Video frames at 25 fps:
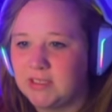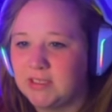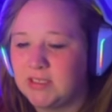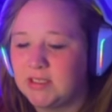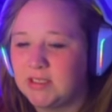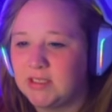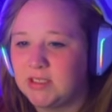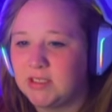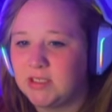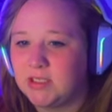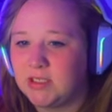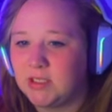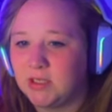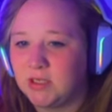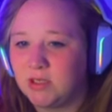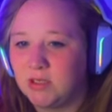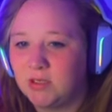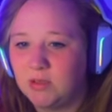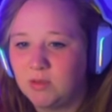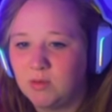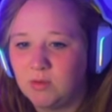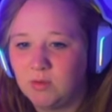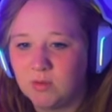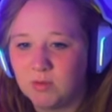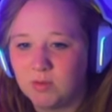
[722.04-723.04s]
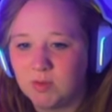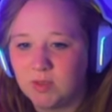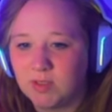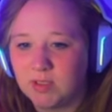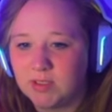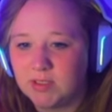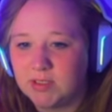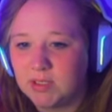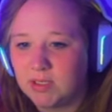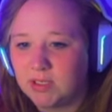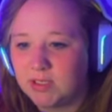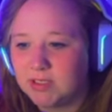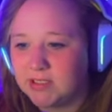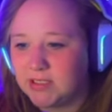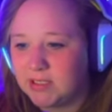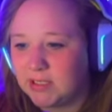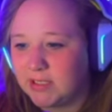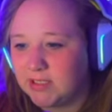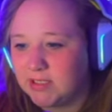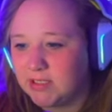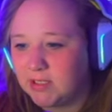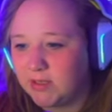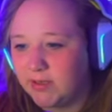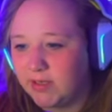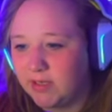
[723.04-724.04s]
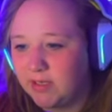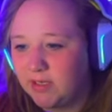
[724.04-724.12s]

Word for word: the turquoise. All right, science career.